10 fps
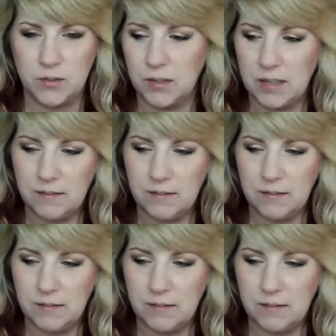even
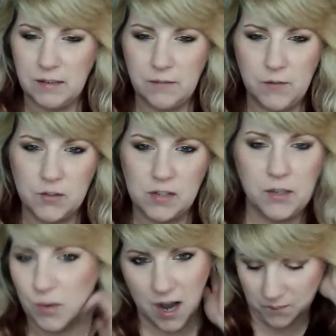if you're
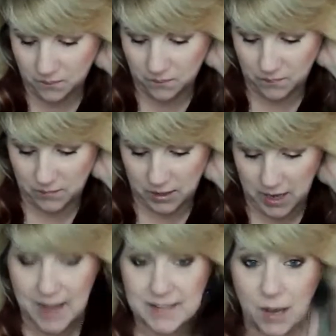somebody who,
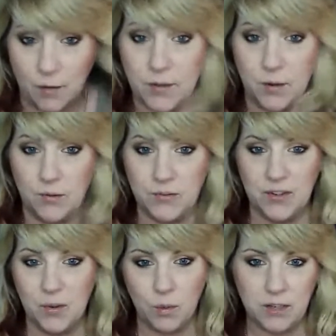
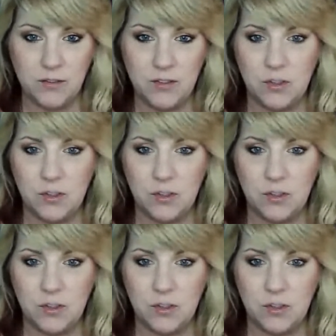what do?